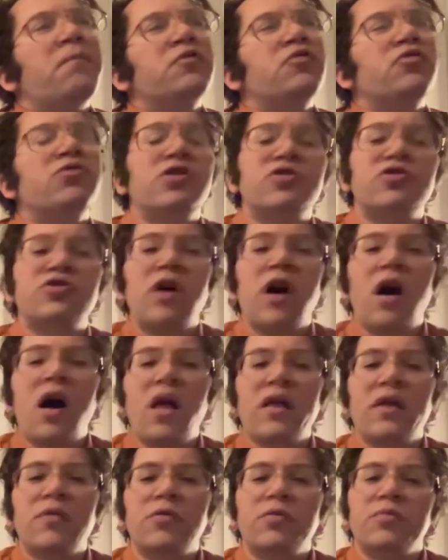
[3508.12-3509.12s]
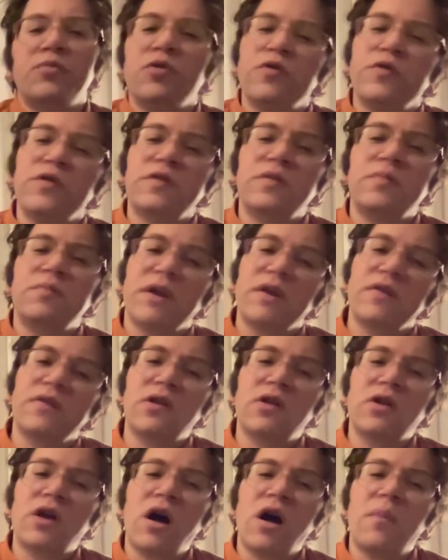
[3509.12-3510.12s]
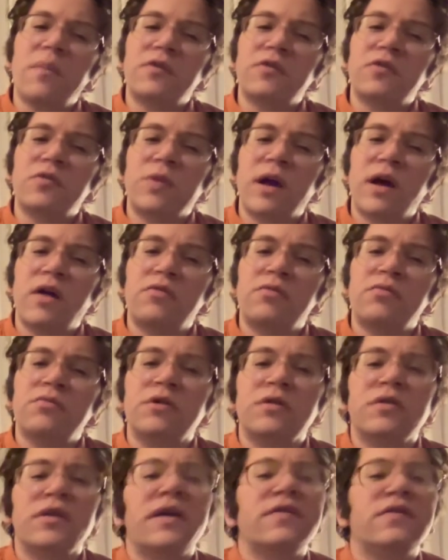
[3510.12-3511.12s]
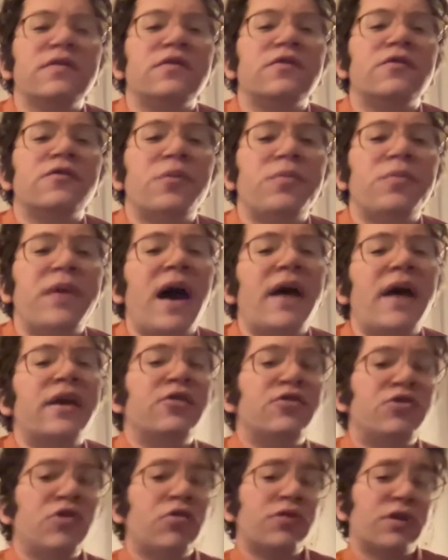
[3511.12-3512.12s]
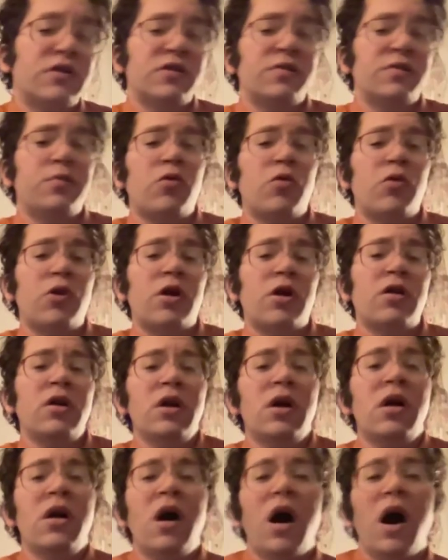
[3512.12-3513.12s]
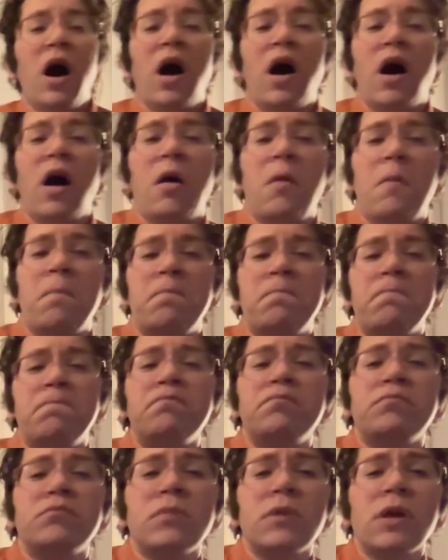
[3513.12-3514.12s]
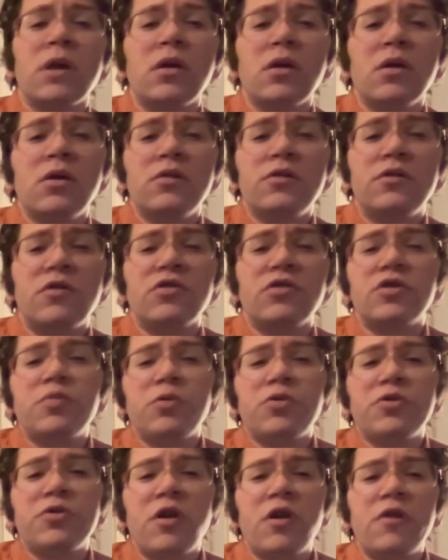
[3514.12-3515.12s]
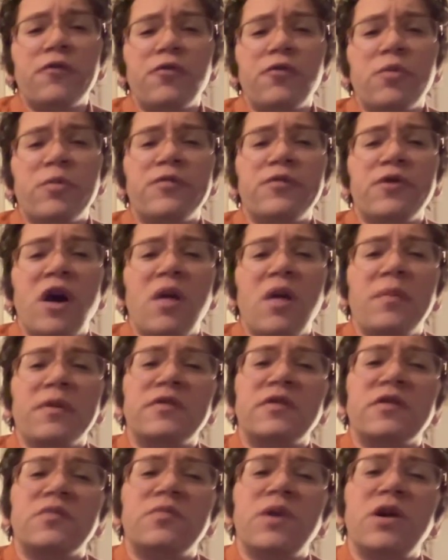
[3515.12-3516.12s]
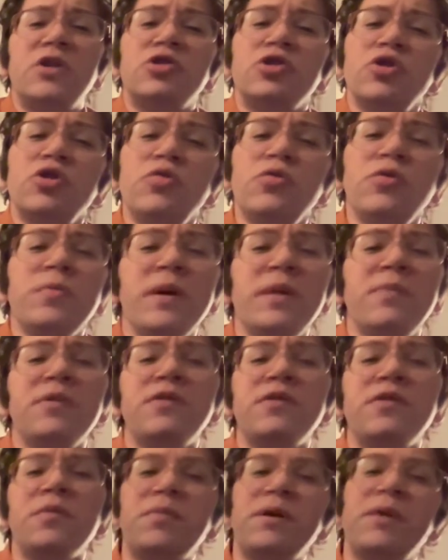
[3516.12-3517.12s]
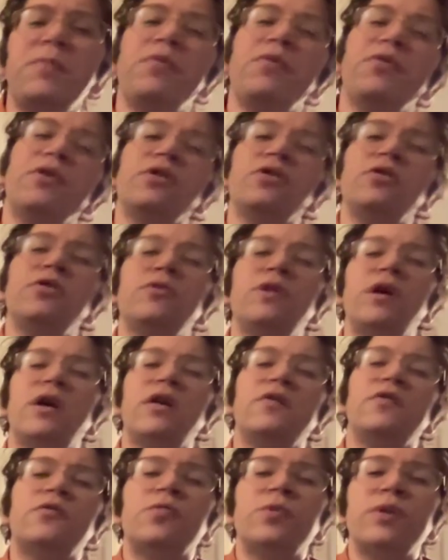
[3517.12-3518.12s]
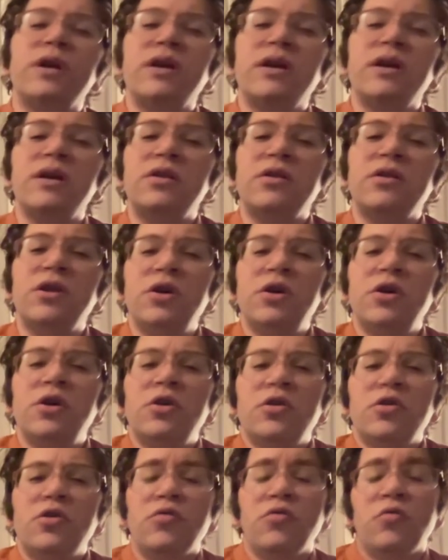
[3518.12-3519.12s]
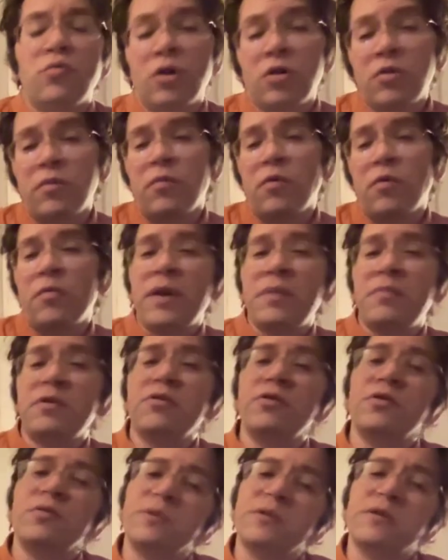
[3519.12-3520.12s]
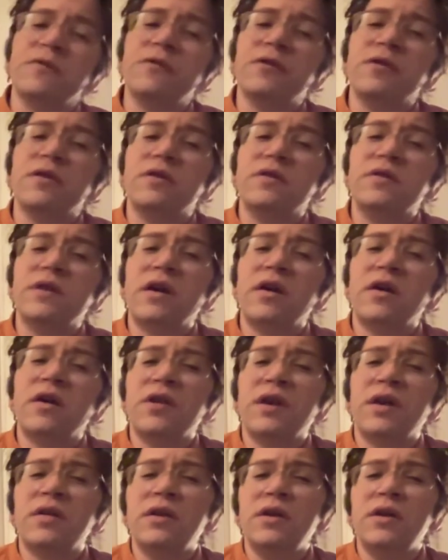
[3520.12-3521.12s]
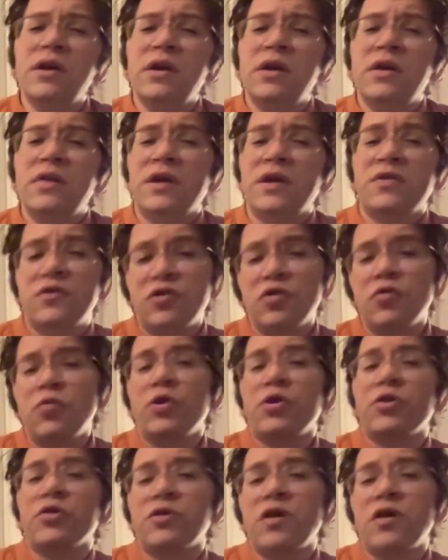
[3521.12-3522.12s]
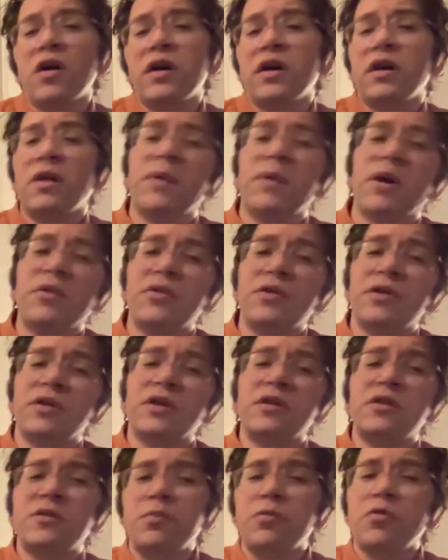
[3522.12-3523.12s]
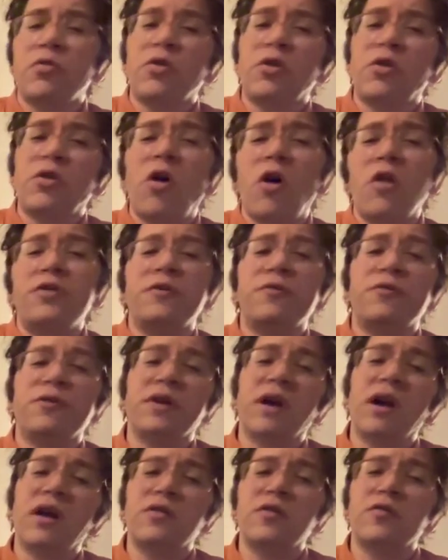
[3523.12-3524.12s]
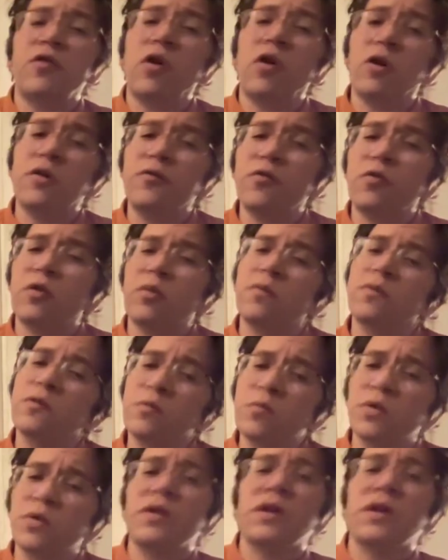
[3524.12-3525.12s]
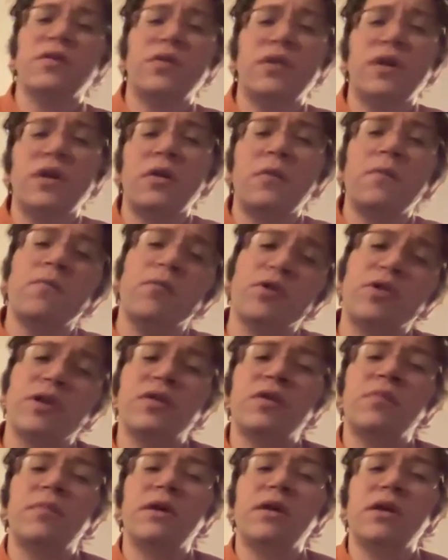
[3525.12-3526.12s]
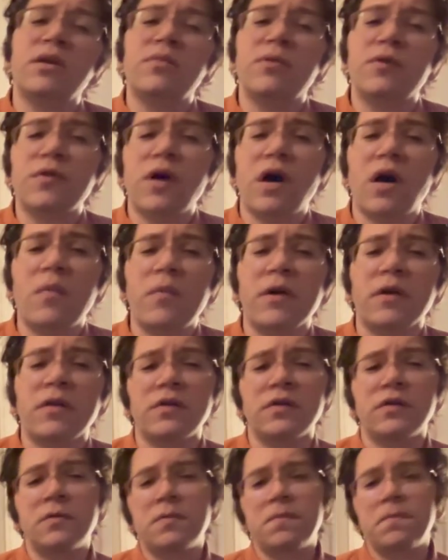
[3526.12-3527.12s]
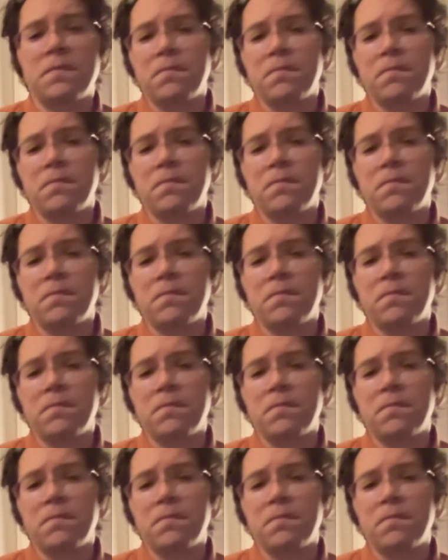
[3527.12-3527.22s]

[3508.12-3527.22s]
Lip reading: traditional Hollywood movies and base their comics around the lessons from that and um, don't explore the art form of comics as much. Who are maybe some people that you guys read or maybe you specifically, Sarah, that do what you're talking about, that explore all different kinds of art forms within the medium of comics?